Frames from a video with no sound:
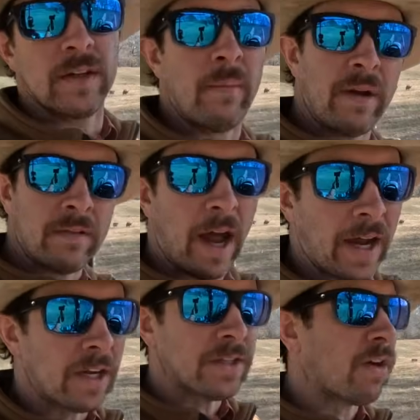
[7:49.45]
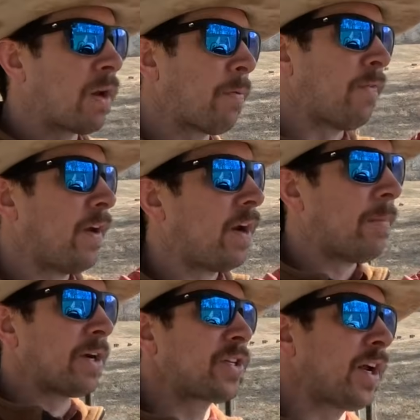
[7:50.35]
I mean, I could have totally prevented it
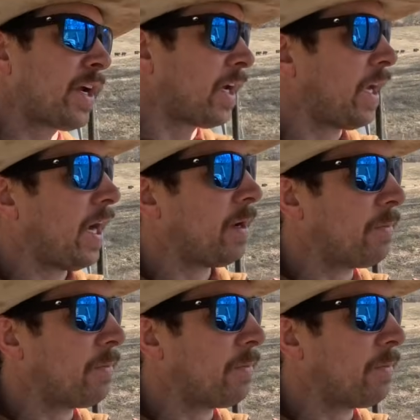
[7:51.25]
by shutting a gate,